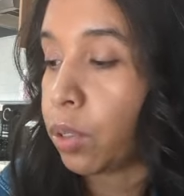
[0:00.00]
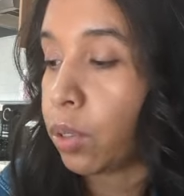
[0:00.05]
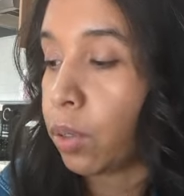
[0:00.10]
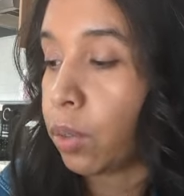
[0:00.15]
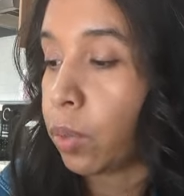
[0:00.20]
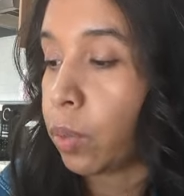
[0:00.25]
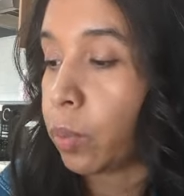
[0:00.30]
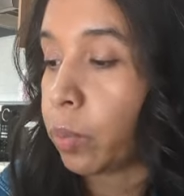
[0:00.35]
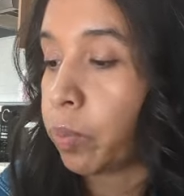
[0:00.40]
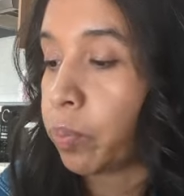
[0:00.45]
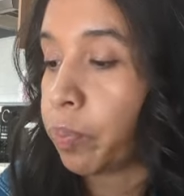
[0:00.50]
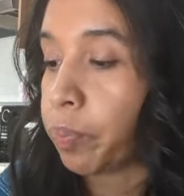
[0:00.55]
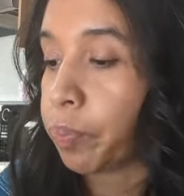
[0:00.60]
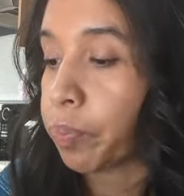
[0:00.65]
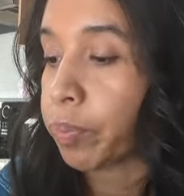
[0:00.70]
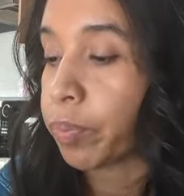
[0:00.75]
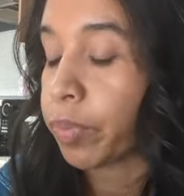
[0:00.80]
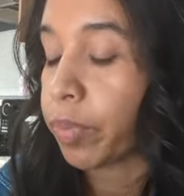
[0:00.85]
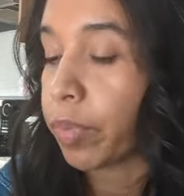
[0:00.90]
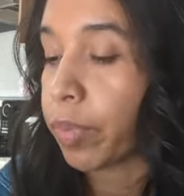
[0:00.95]
So
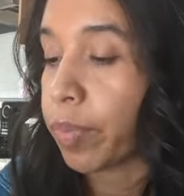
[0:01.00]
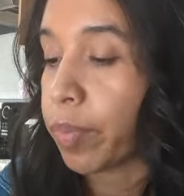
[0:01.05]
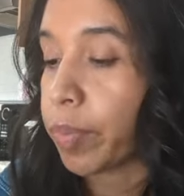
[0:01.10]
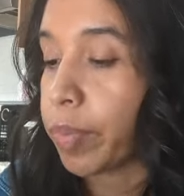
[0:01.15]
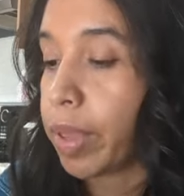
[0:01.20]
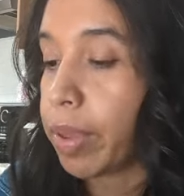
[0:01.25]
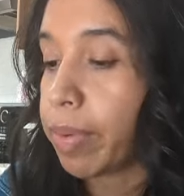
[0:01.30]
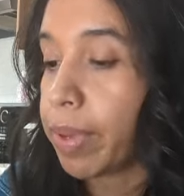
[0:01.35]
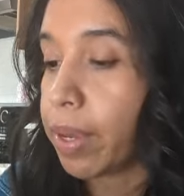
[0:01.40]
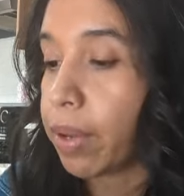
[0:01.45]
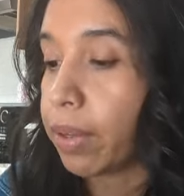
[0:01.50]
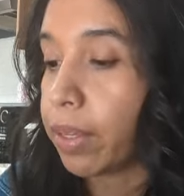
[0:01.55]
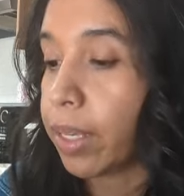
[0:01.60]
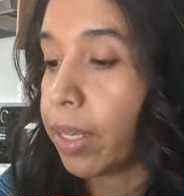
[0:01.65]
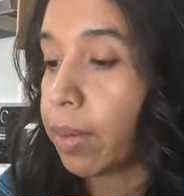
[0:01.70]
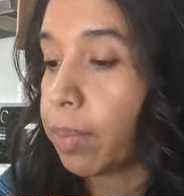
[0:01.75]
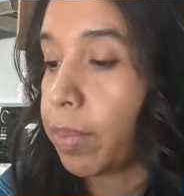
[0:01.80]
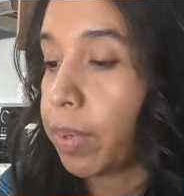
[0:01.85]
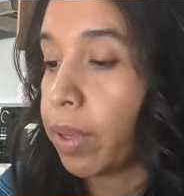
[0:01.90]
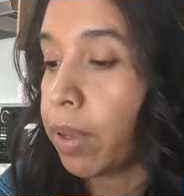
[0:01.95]
maybe I'll
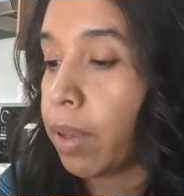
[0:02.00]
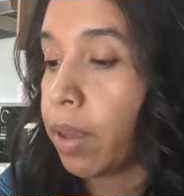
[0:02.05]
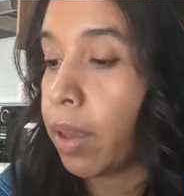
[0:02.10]
keep